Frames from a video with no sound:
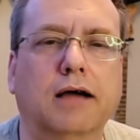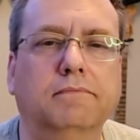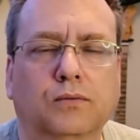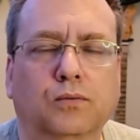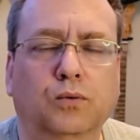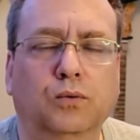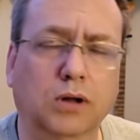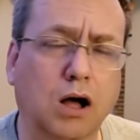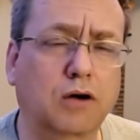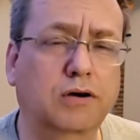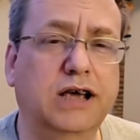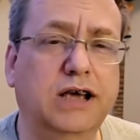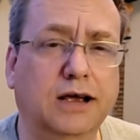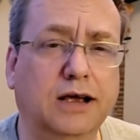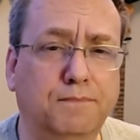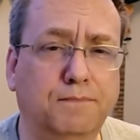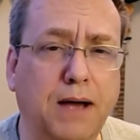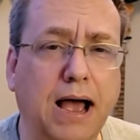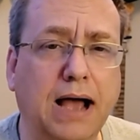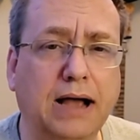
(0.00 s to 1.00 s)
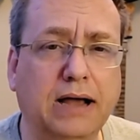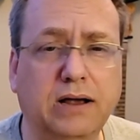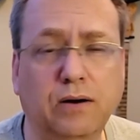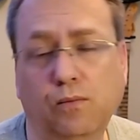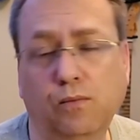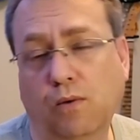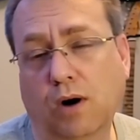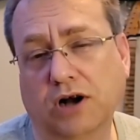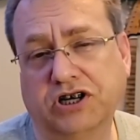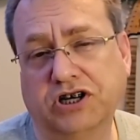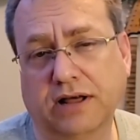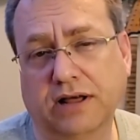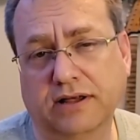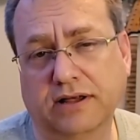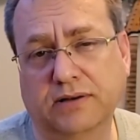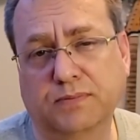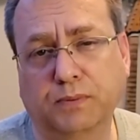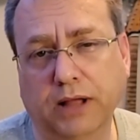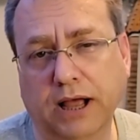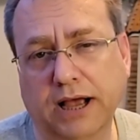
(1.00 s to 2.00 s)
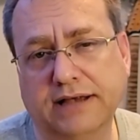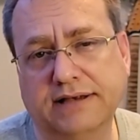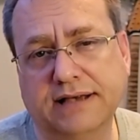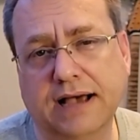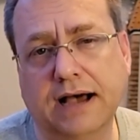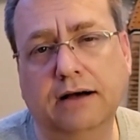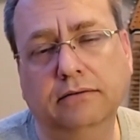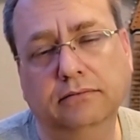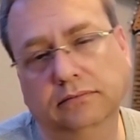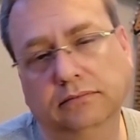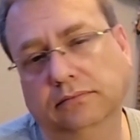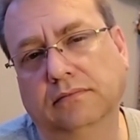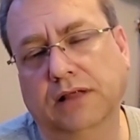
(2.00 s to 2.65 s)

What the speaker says: We'll all kick back and watch how this plays out.